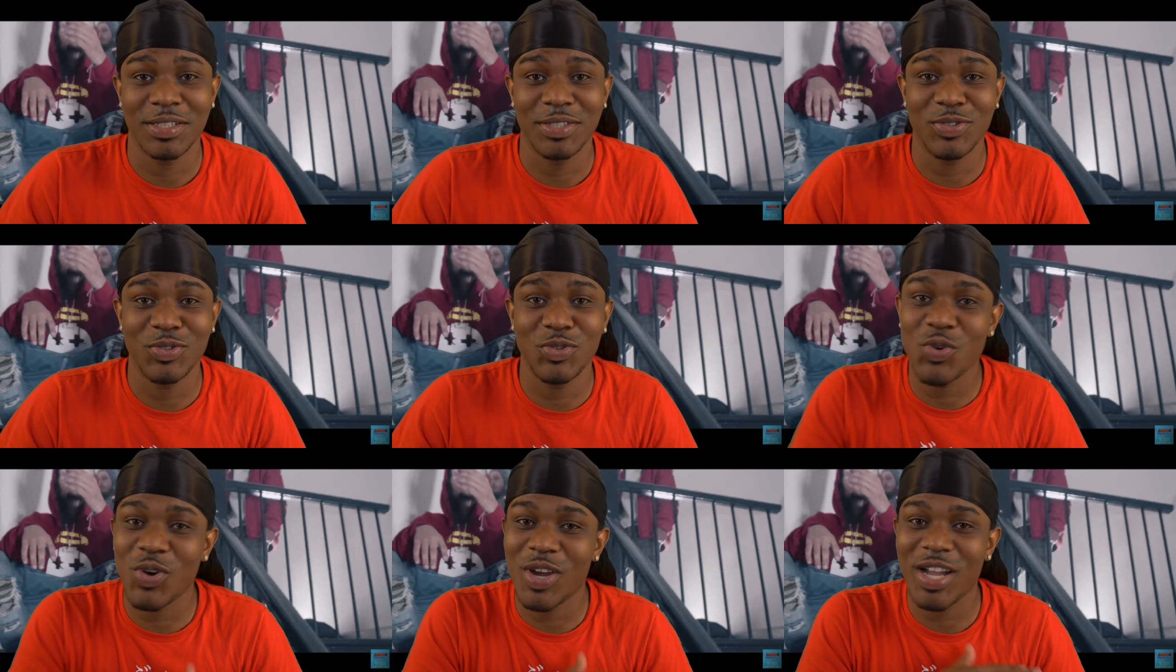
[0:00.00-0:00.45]

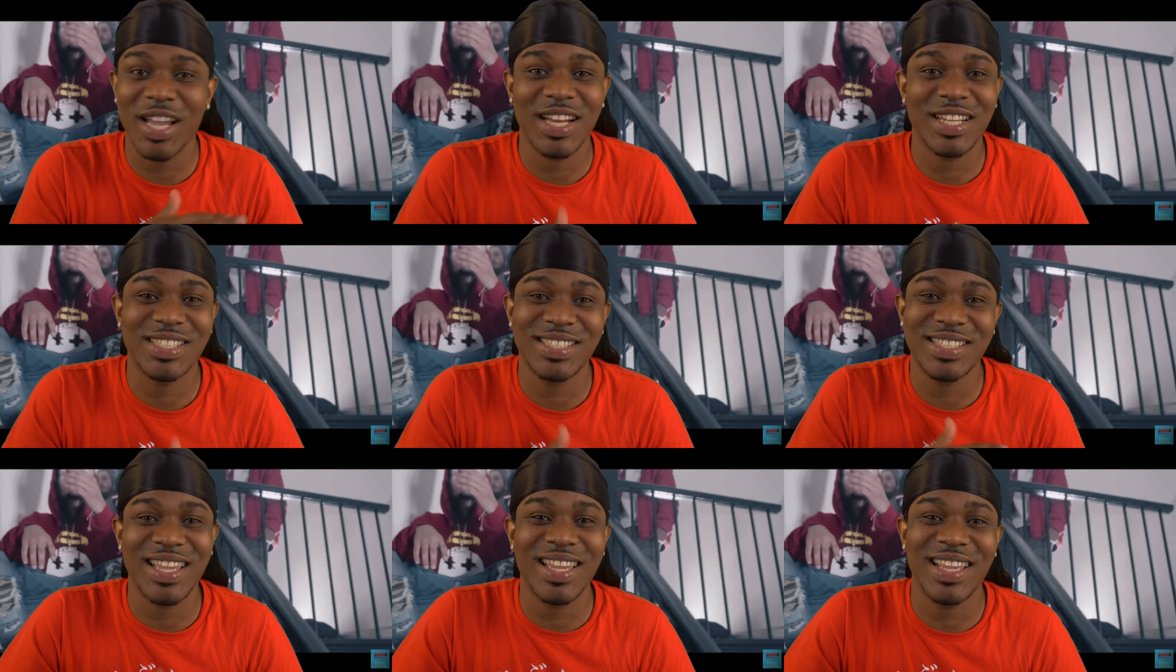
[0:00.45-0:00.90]
You know, I got
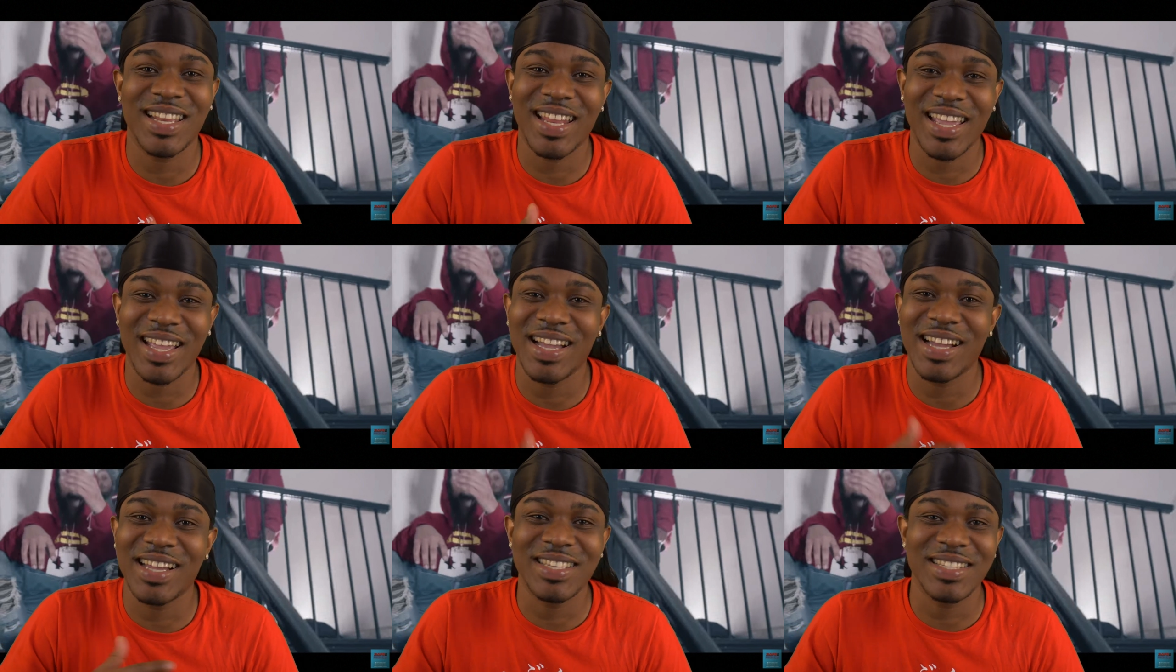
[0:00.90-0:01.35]
to say it
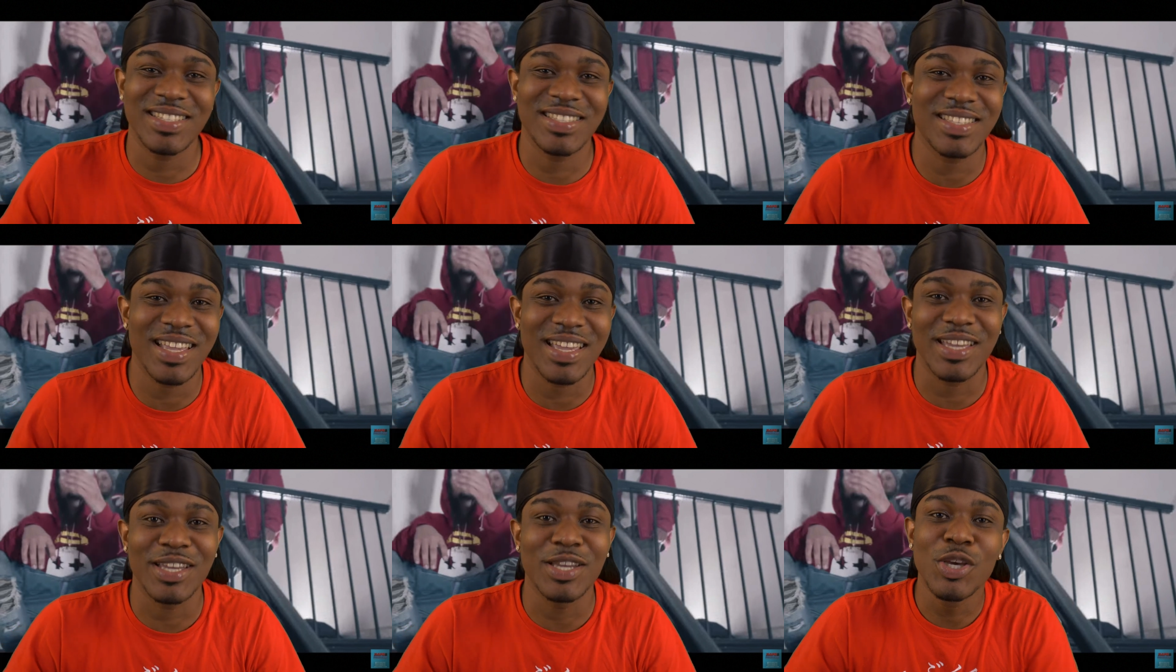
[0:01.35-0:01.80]
like how they
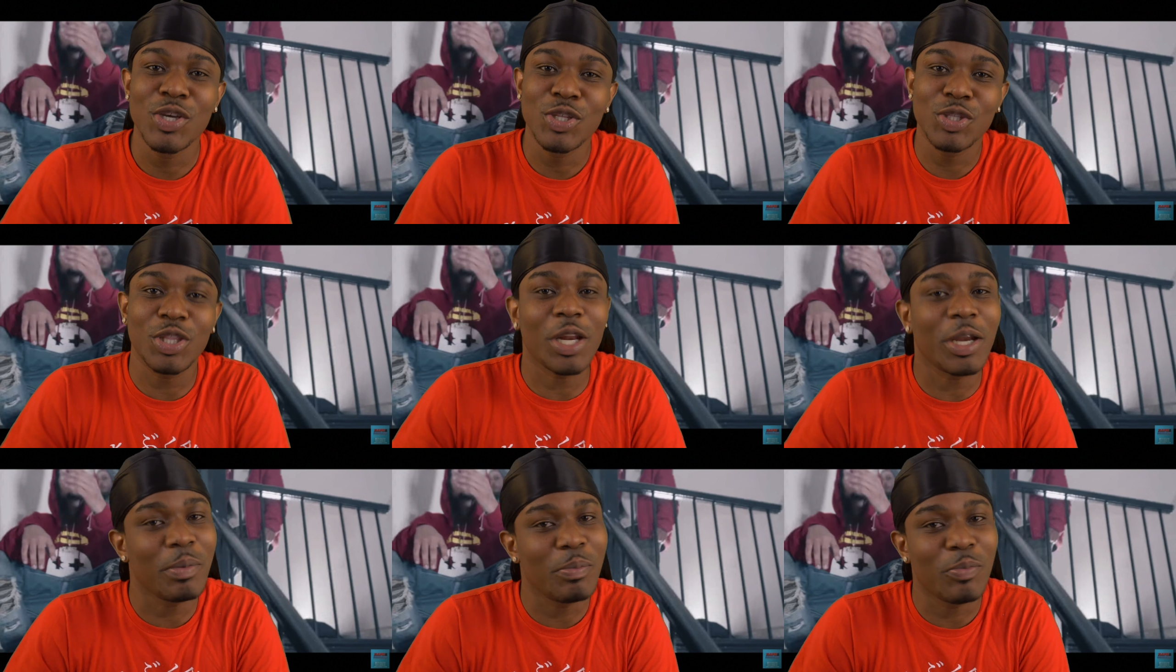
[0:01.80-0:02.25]
say it.
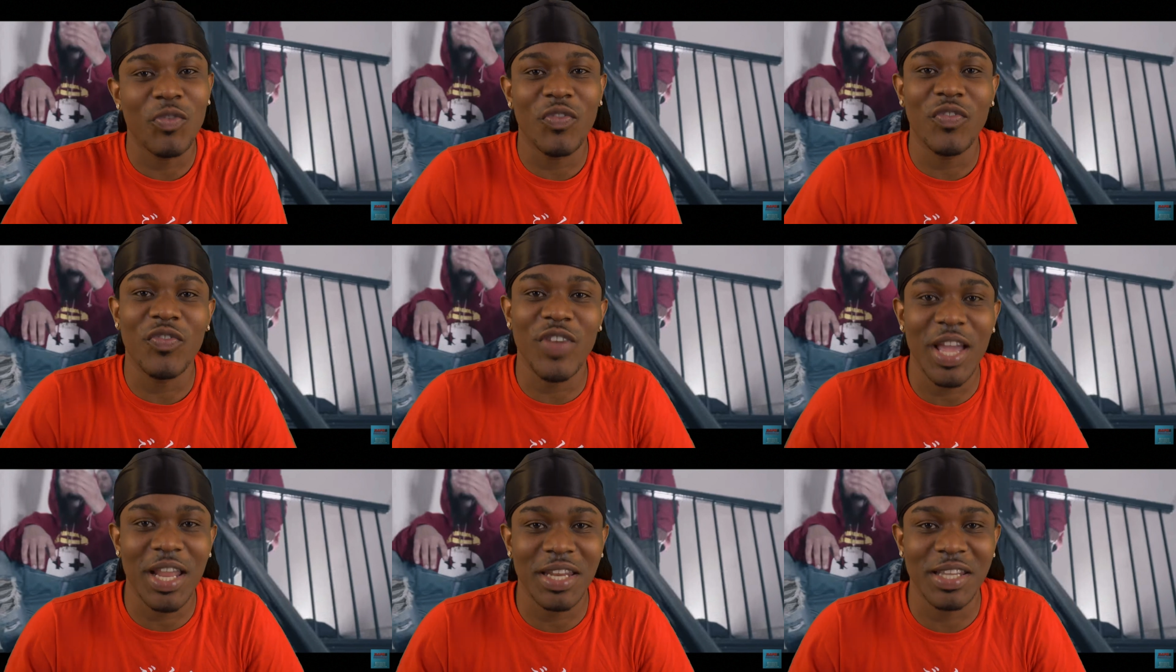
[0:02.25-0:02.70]

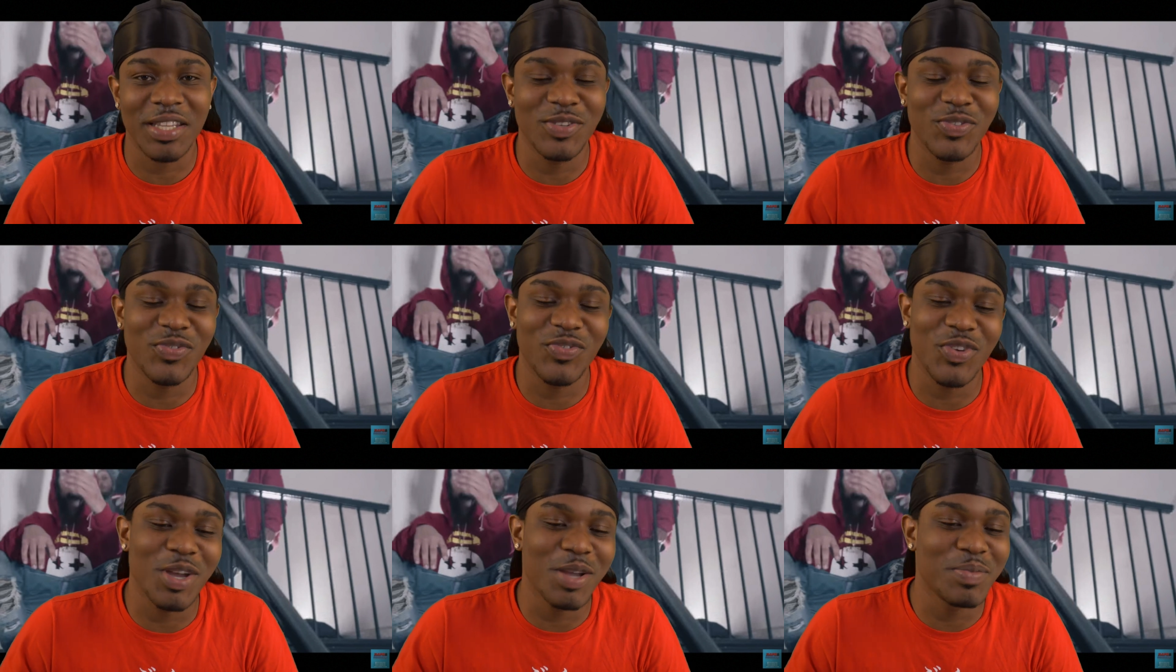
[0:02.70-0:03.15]
Tribuvelli,
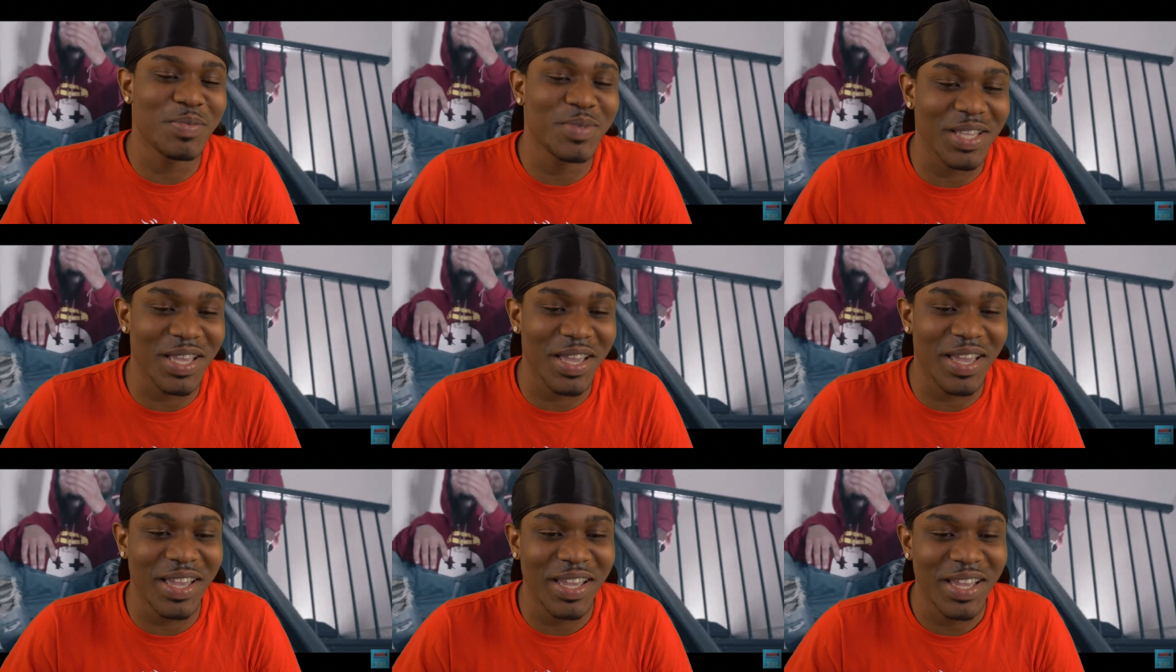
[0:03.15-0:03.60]
you feel what I'm
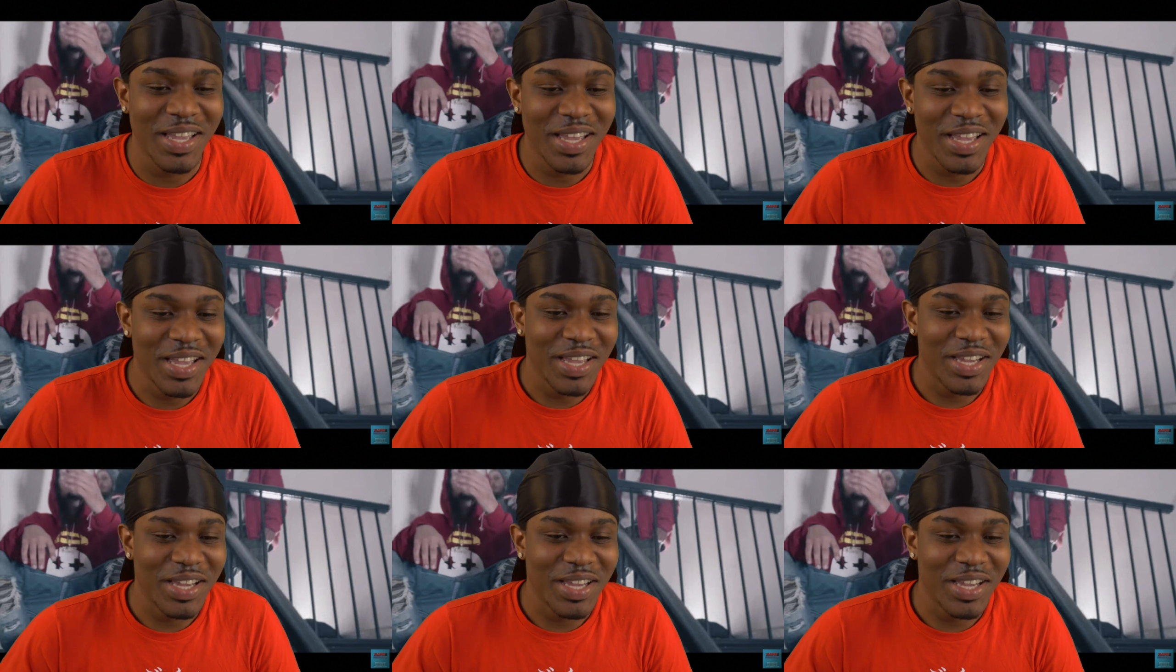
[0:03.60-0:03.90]
saying?